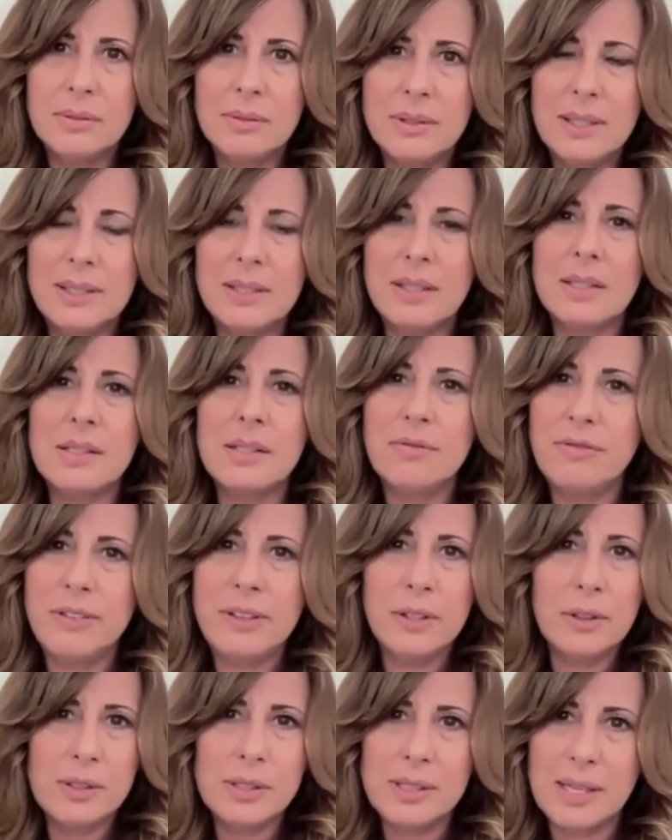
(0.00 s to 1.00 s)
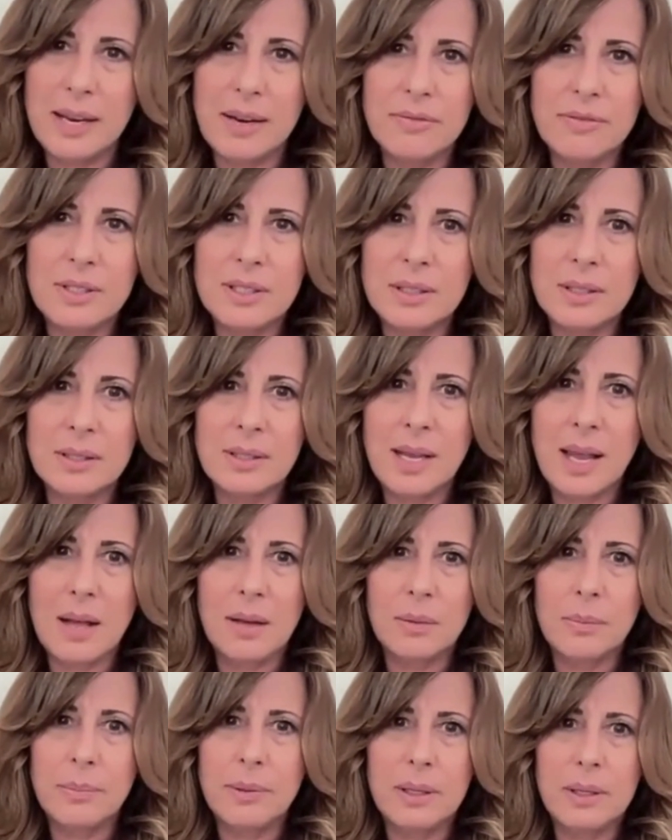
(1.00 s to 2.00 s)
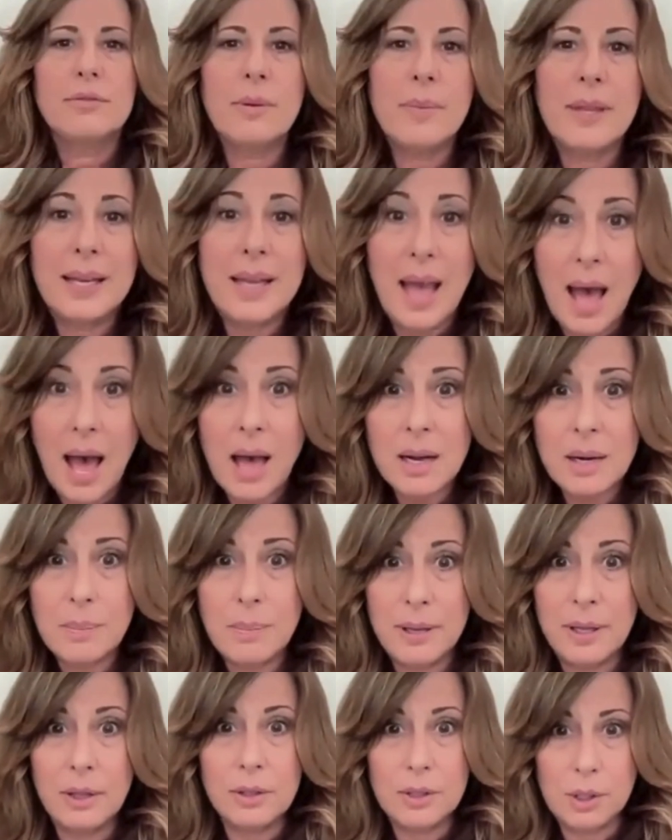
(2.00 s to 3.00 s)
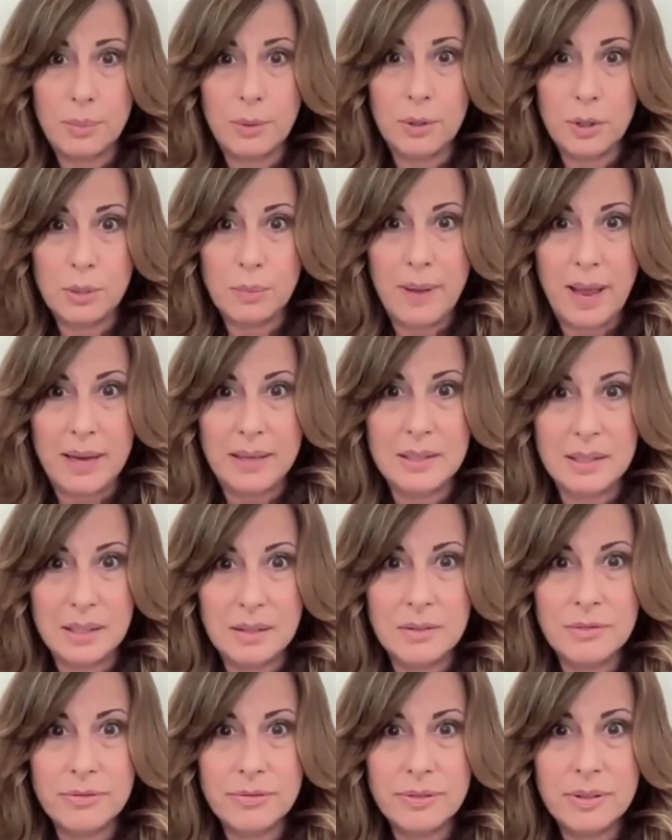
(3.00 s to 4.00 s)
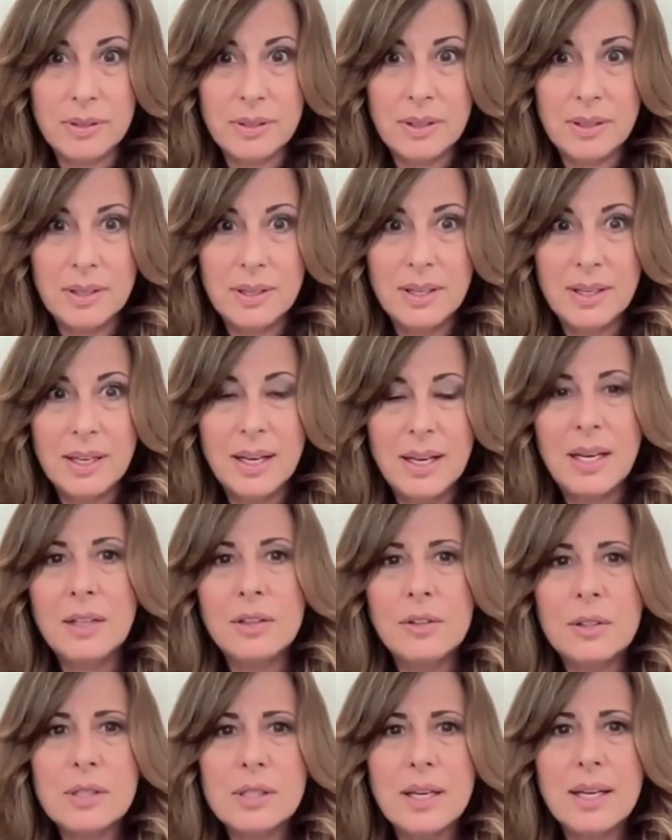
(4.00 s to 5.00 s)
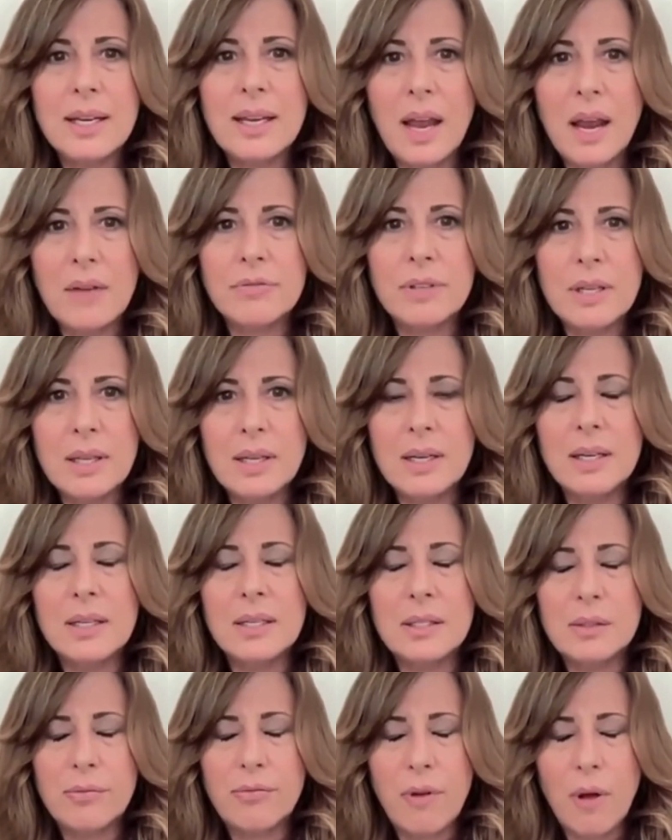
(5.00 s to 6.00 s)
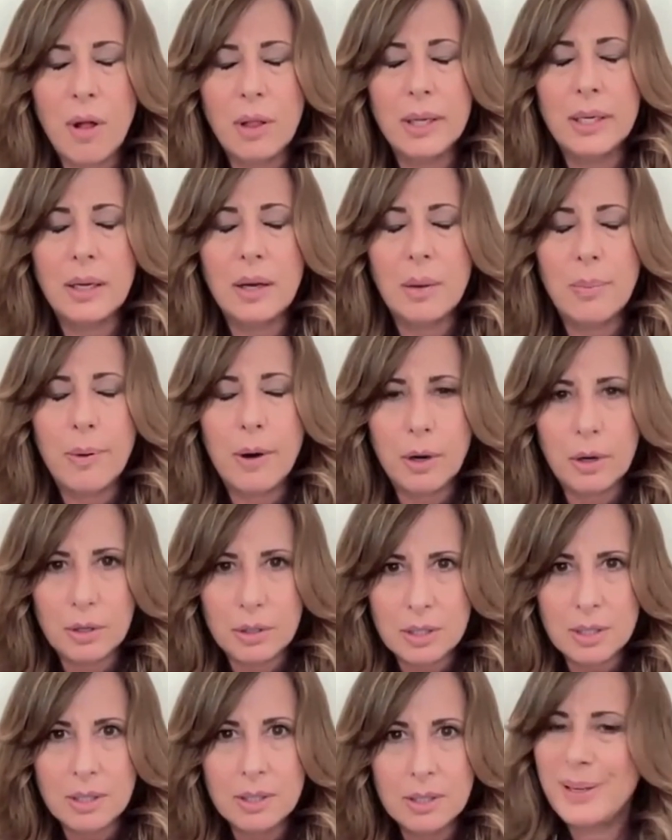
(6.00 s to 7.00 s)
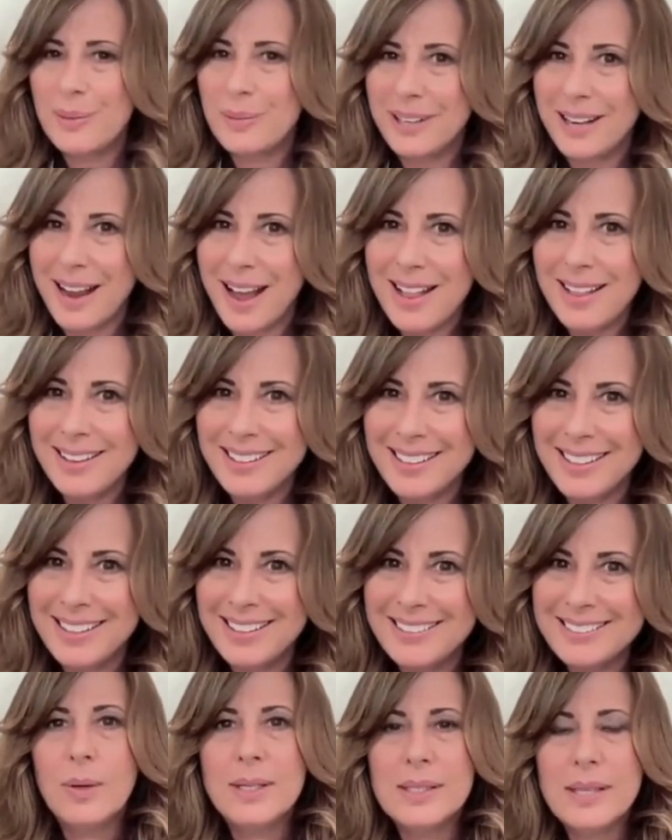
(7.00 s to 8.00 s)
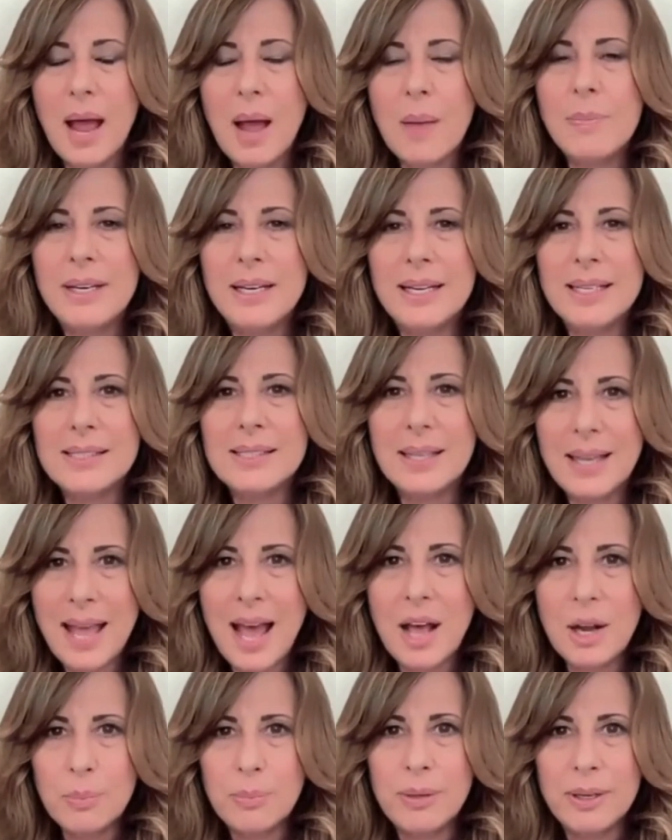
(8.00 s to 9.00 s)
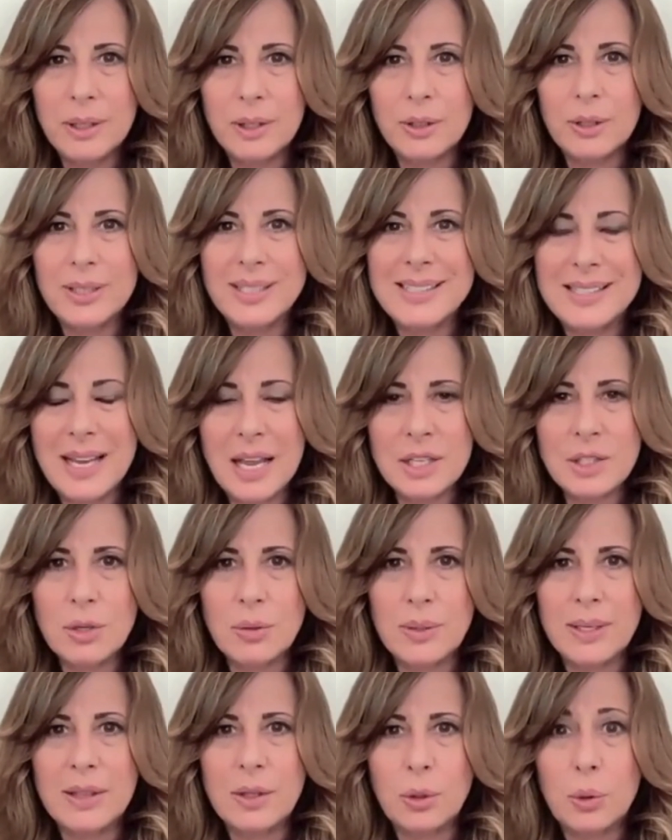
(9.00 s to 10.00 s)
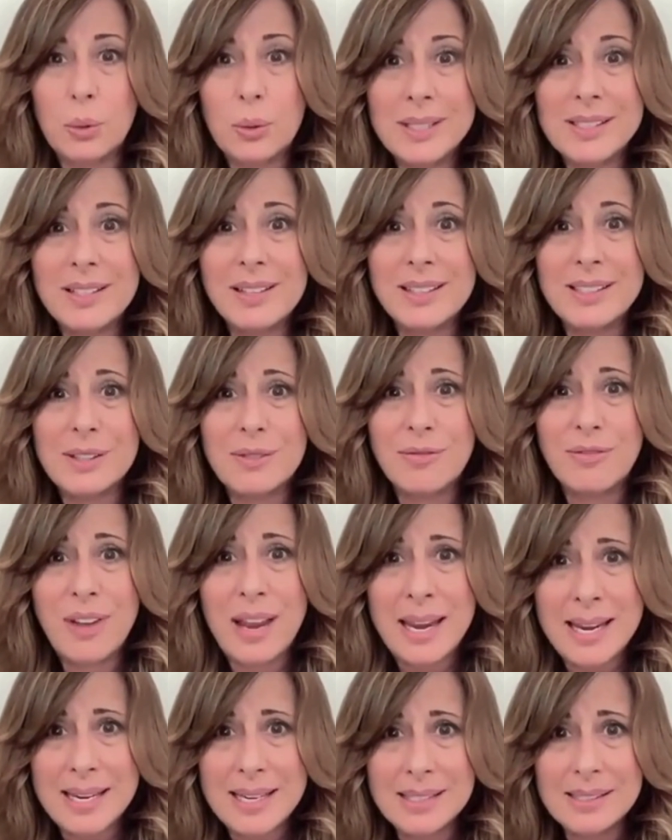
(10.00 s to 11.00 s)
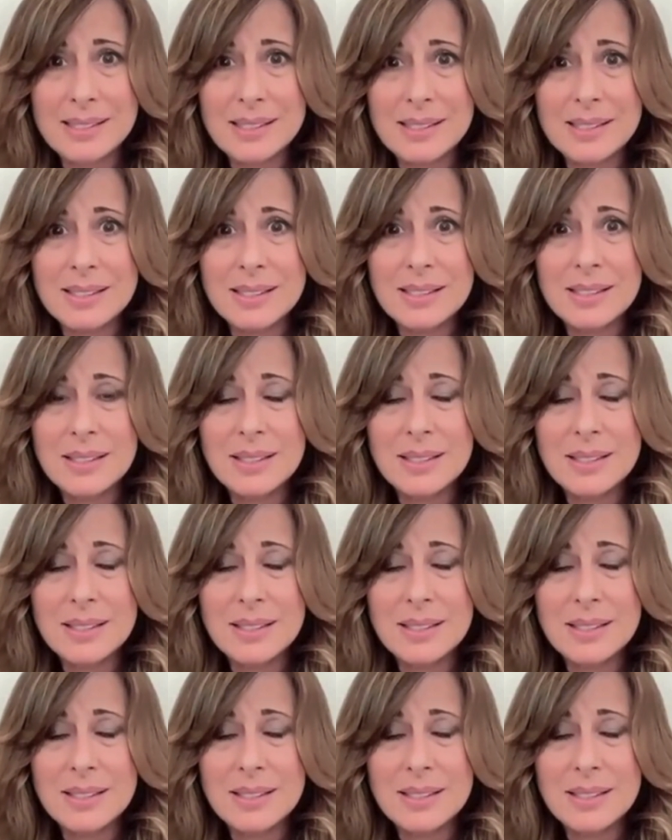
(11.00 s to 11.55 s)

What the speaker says: It doesn't feel safe to the caterpillar. From the caterpillar's perspective, it looks like everything is falling apart. But in reality, what is happening is the caterpillar is entering the chrysalis phase,